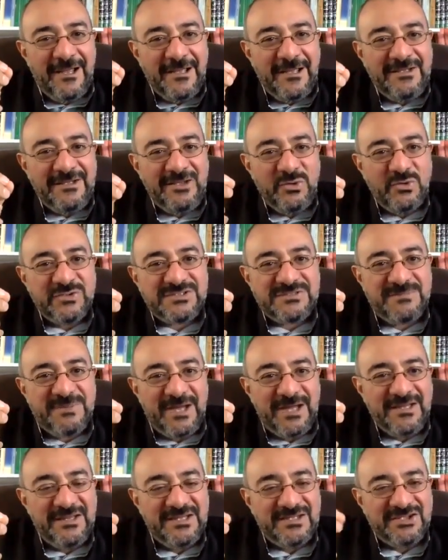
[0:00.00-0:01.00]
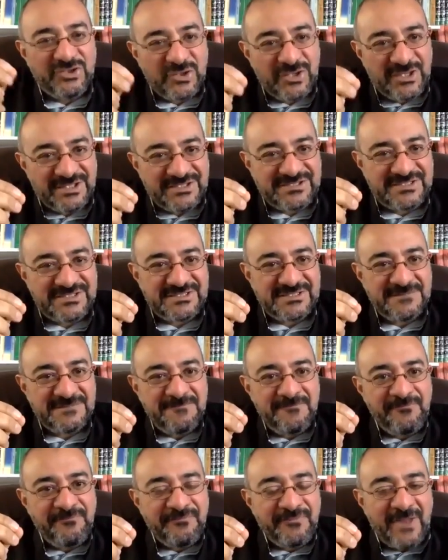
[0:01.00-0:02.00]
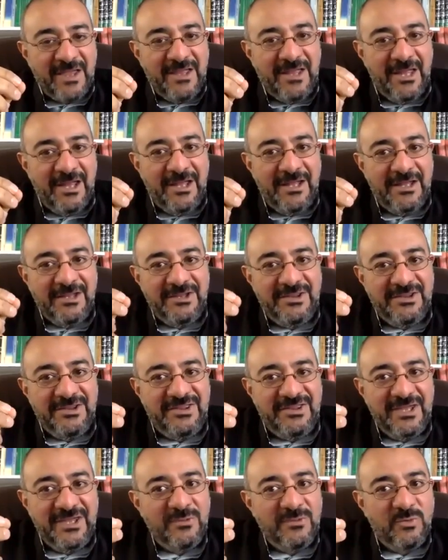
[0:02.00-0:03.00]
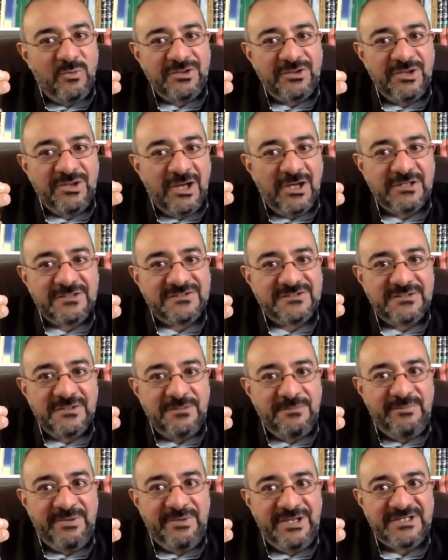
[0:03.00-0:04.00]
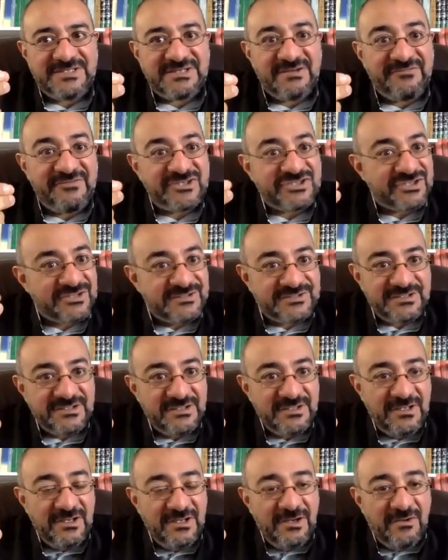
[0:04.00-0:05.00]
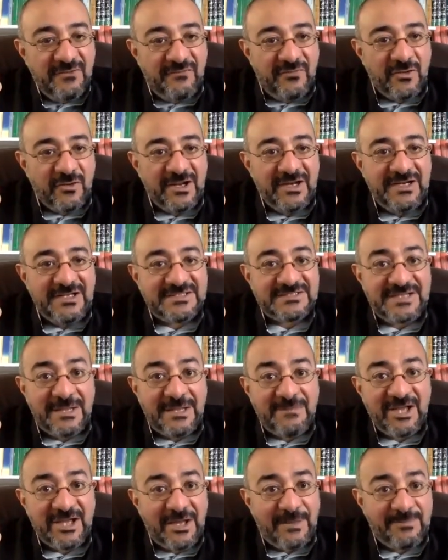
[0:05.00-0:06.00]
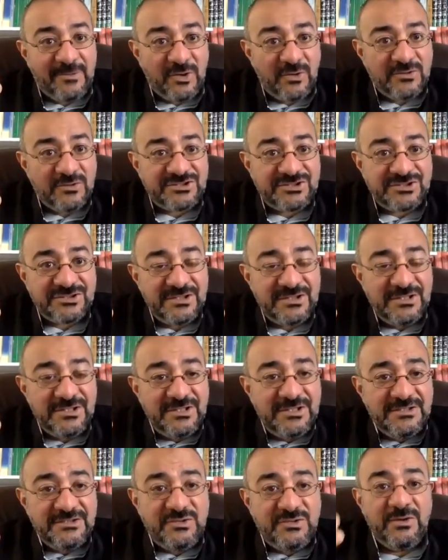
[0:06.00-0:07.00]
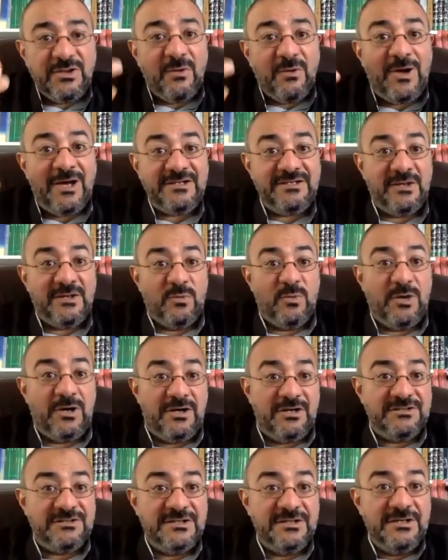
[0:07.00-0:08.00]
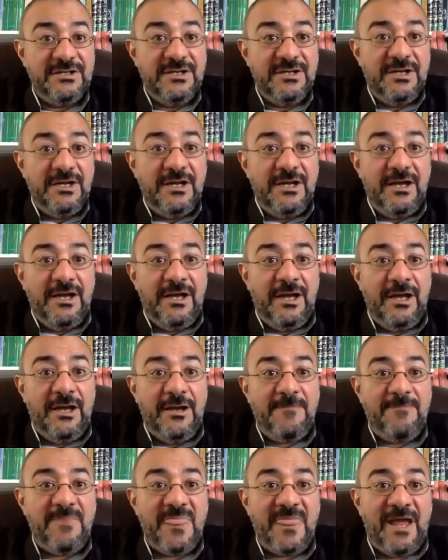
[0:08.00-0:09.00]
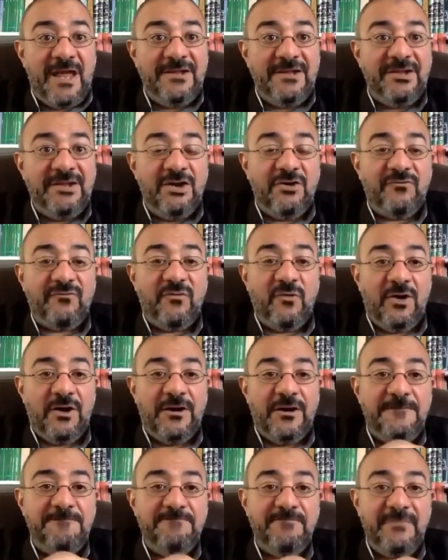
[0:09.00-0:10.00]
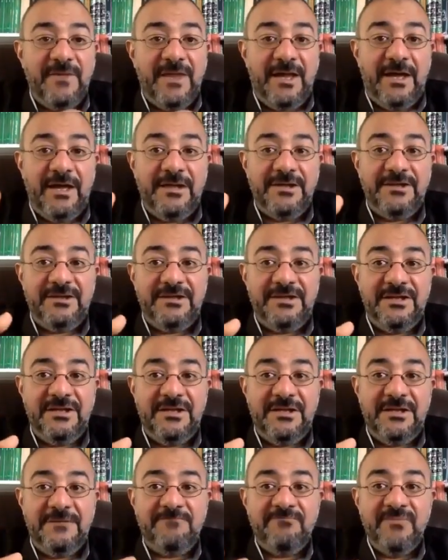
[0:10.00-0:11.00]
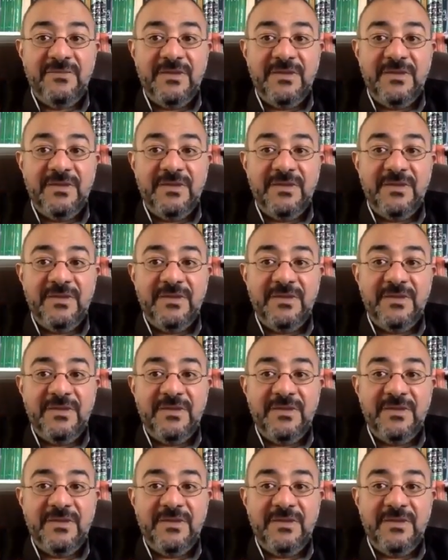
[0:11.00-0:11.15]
used by the jurists, they would not be sufficient for an Islamic approach to the wider world. And therefore, the